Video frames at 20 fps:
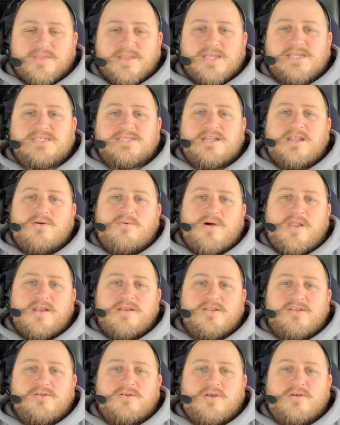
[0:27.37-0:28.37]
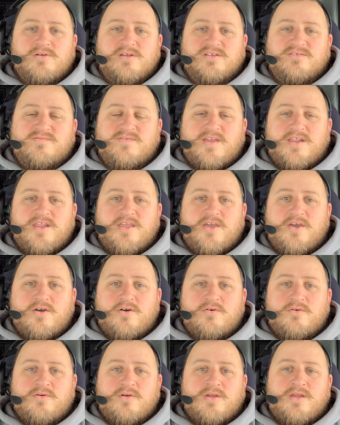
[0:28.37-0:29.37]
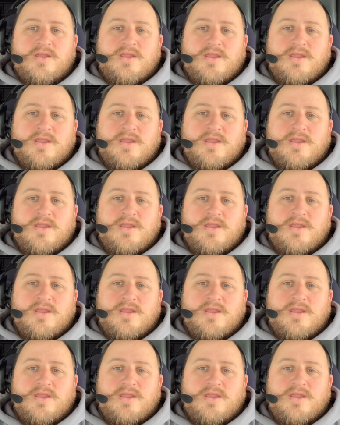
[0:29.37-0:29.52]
listen, I wanted to do a quick video.